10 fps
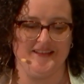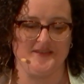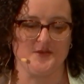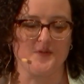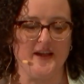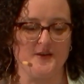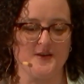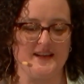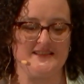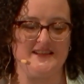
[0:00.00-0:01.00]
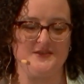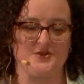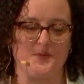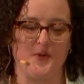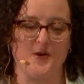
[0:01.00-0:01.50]
The writer and
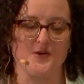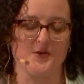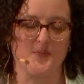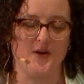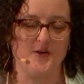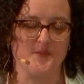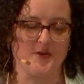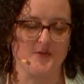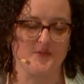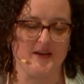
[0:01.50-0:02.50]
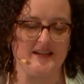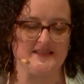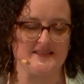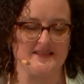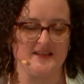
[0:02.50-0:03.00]
teacher Parker Palmer
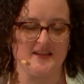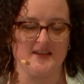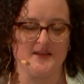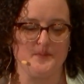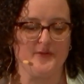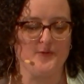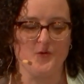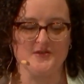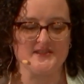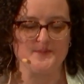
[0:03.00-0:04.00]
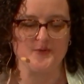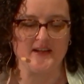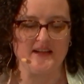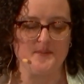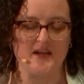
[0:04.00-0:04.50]
writes, "Before
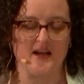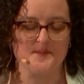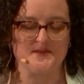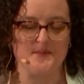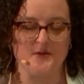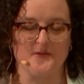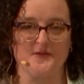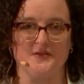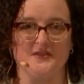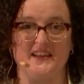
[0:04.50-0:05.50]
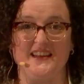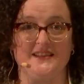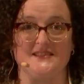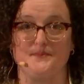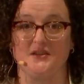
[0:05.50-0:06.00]
spring becomes beautiful, it
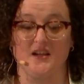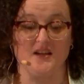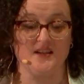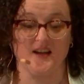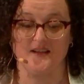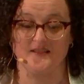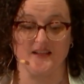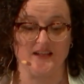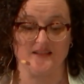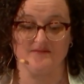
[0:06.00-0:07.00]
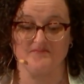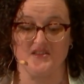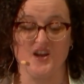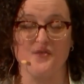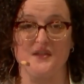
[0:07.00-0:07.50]
is plug ugly,
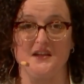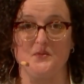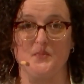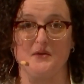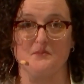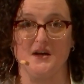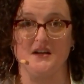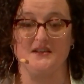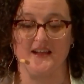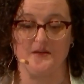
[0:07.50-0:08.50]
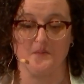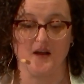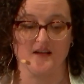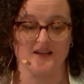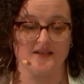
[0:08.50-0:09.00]
nothing but mud and
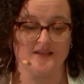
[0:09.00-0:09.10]
muck.